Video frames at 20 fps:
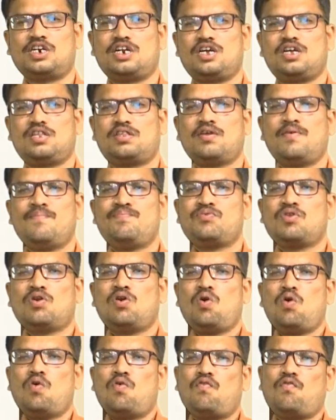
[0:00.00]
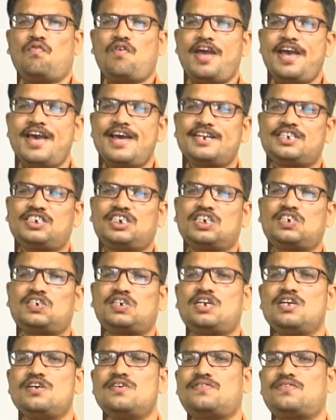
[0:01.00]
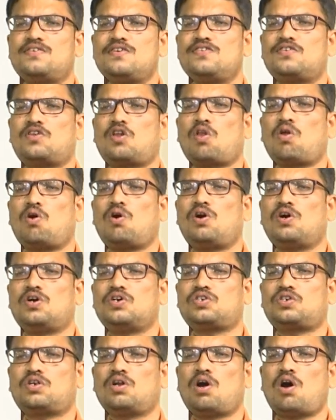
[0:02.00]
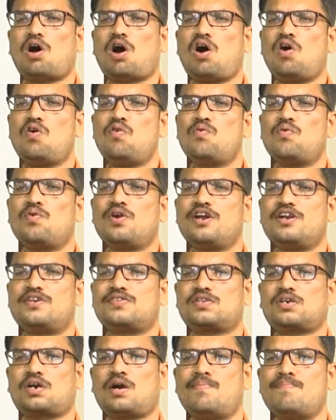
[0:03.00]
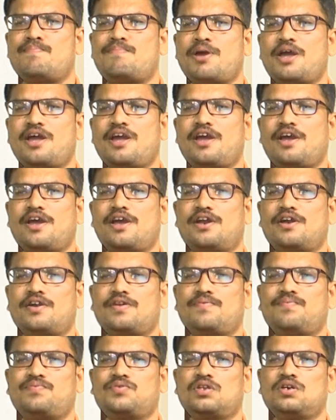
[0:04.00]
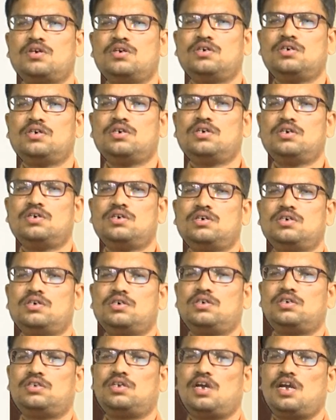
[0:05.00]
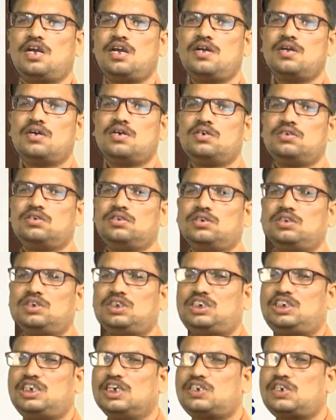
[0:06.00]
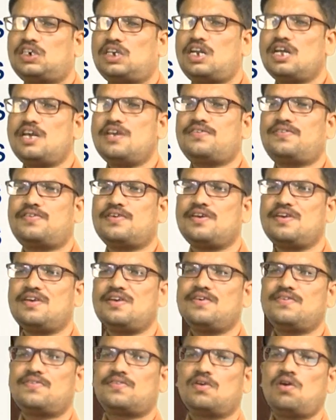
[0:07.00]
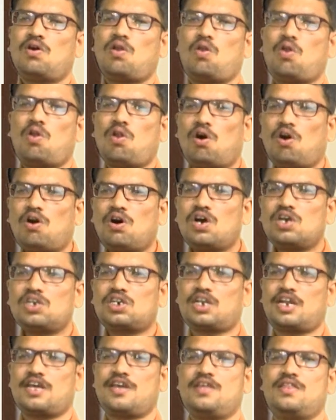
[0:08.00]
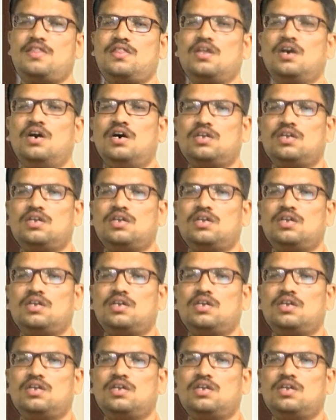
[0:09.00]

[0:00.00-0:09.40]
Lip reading: is, where justice is lost, how it's compared? See, justice is lost in